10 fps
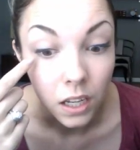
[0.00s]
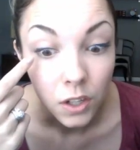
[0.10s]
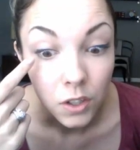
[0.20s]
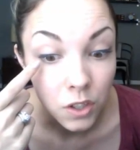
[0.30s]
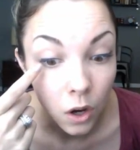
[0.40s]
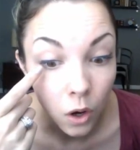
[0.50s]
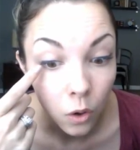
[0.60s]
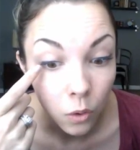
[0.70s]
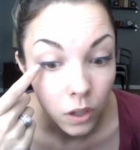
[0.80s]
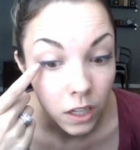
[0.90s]

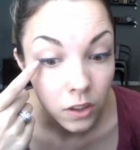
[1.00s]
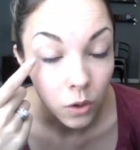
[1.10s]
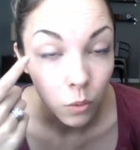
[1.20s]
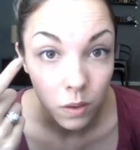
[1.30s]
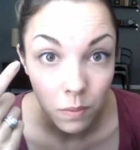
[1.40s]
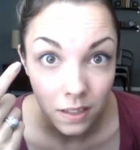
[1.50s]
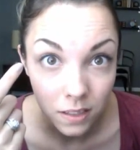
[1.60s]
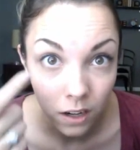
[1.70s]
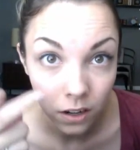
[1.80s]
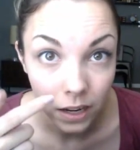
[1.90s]
So either with
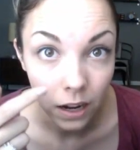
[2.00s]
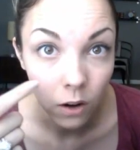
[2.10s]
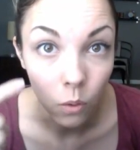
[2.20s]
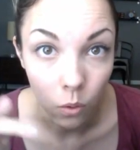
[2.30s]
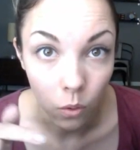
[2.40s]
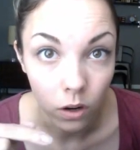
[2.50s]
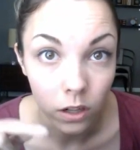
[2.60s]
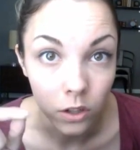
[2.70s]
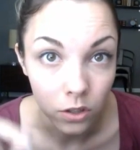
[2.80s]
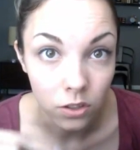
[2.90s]
mascara now, or
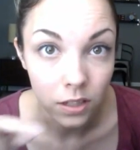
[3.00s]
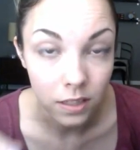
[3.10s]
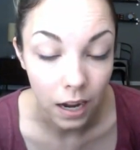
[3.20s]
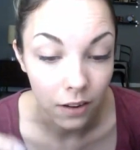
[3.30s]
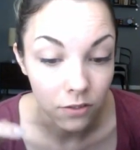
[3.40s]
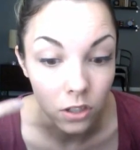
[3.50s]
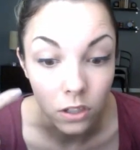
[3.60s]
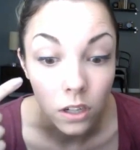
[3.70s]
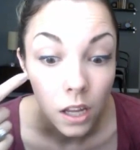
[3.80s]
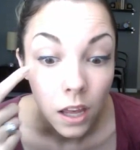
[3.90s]
you can do this after.